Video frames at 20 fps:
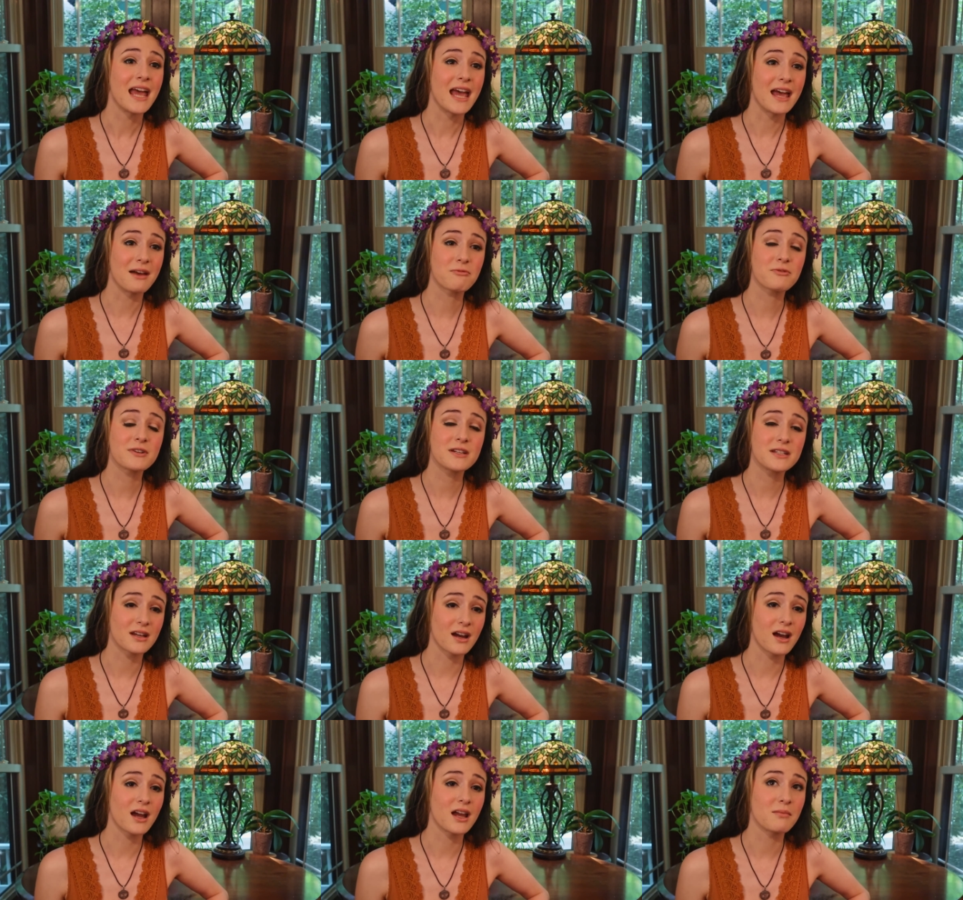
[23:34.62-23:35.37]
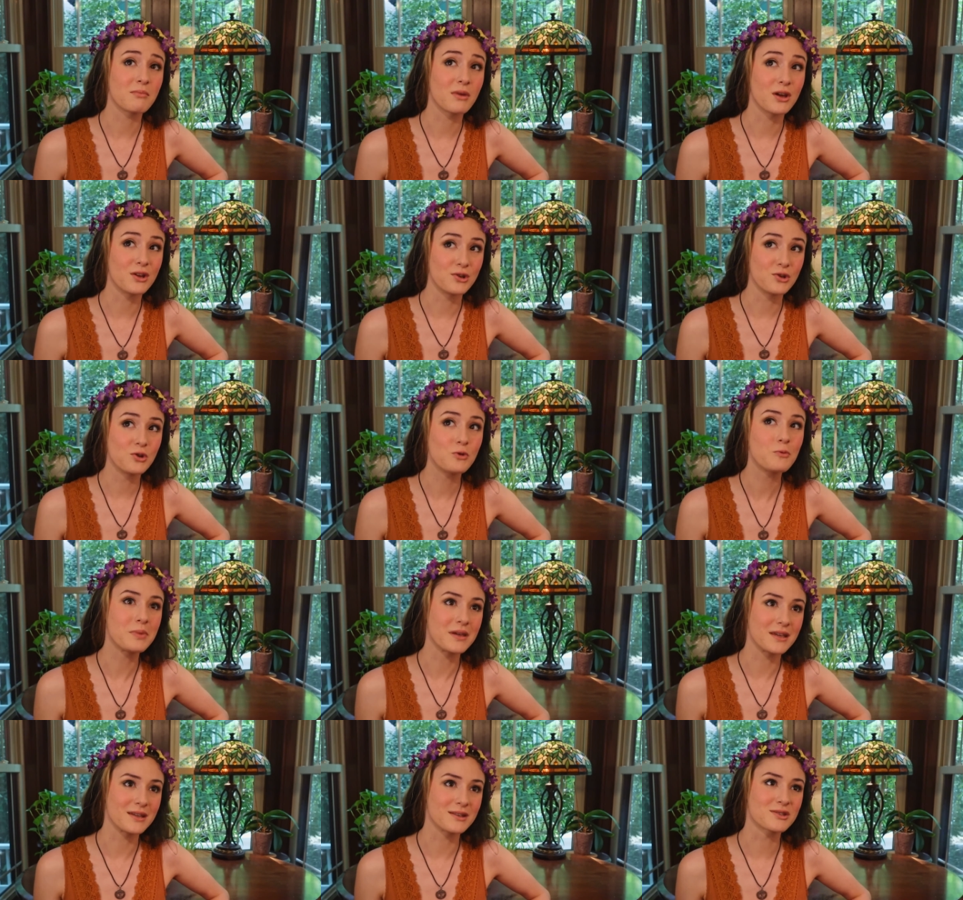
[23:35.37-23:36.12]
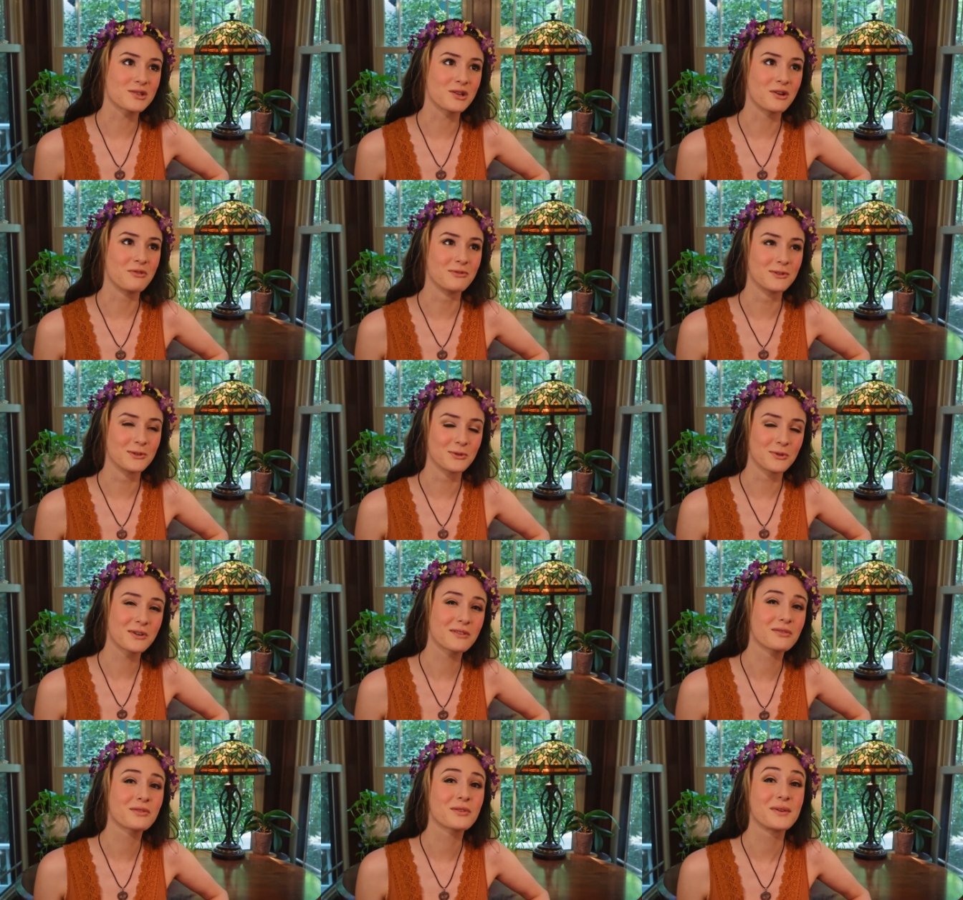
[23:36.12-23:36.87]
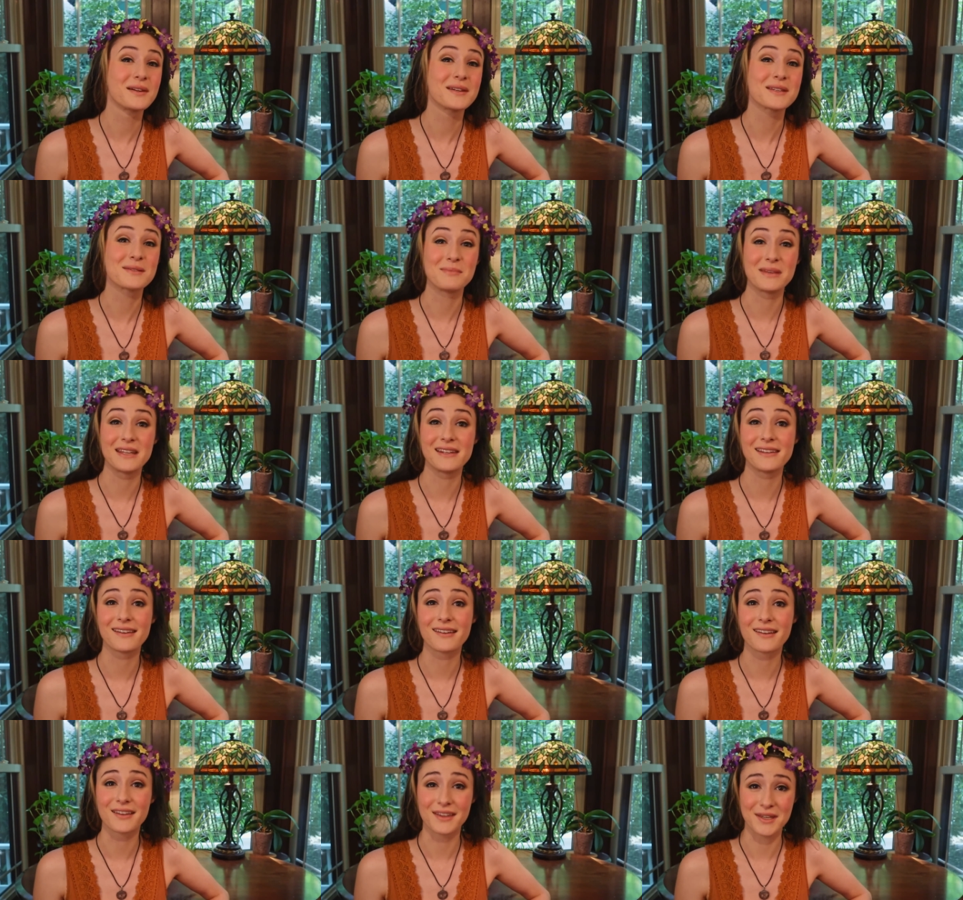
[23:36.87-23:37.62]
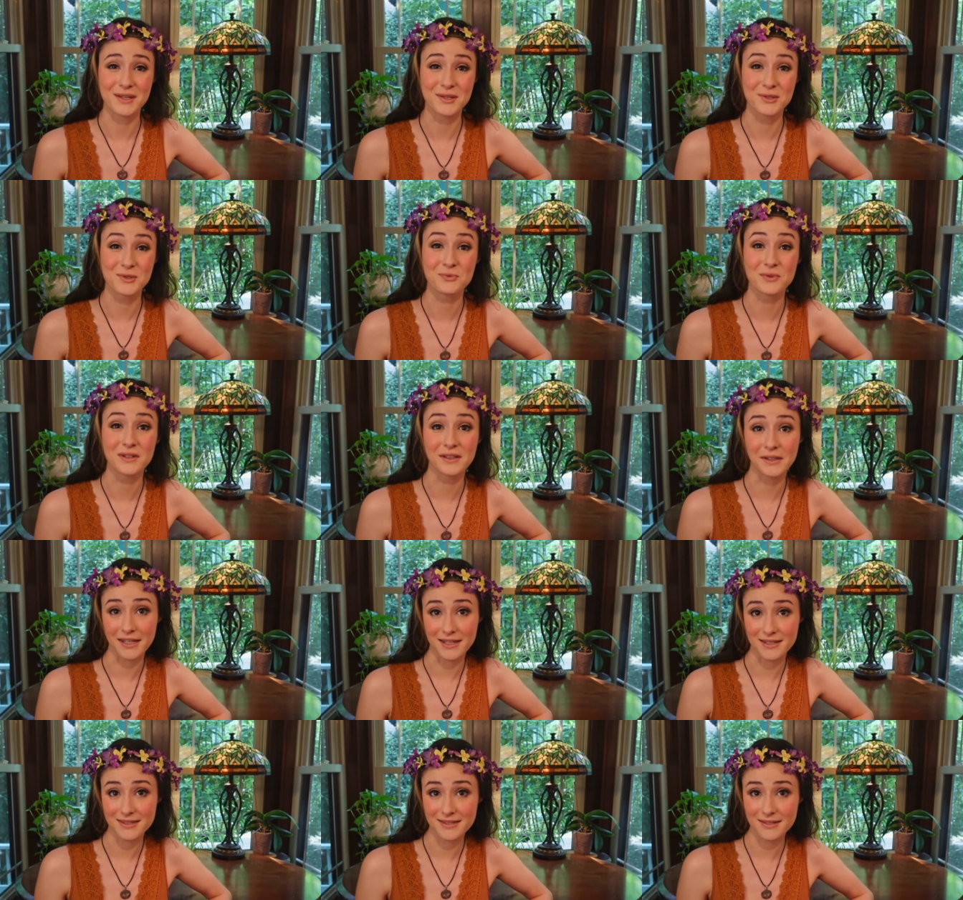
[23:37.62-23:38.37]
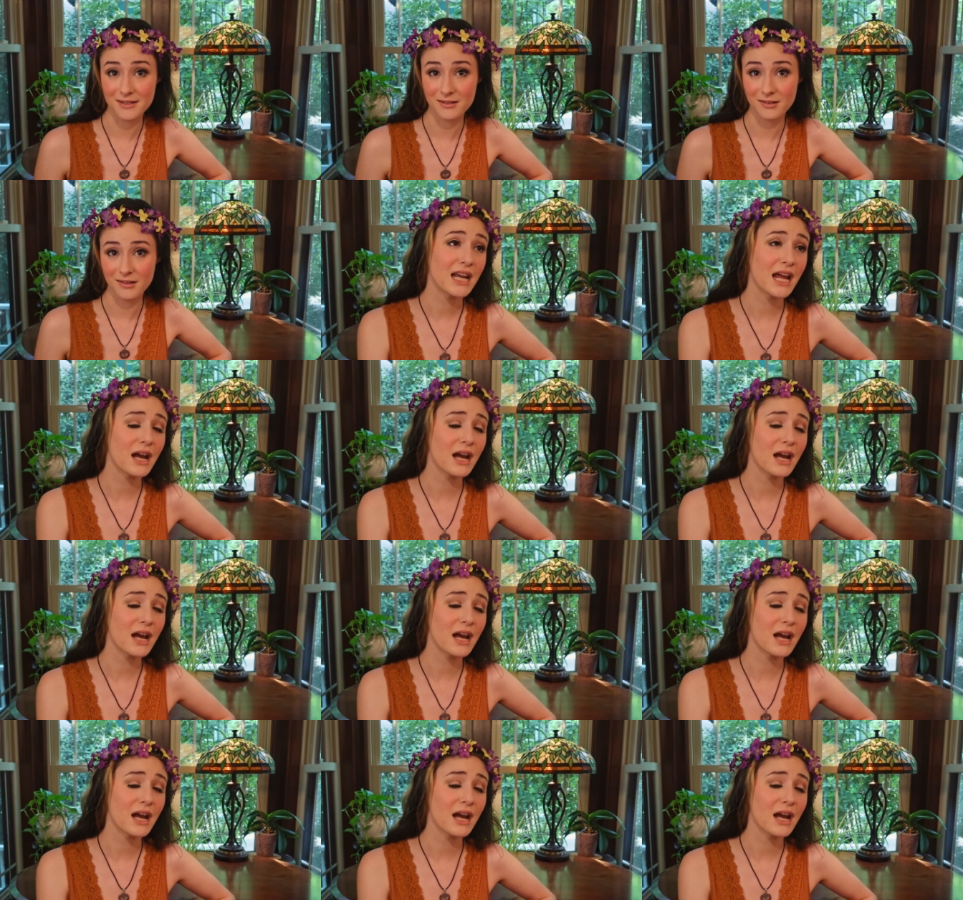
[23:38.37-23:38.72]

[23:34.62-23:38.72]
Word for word: every time a new piece of Lord of the Rings media is released.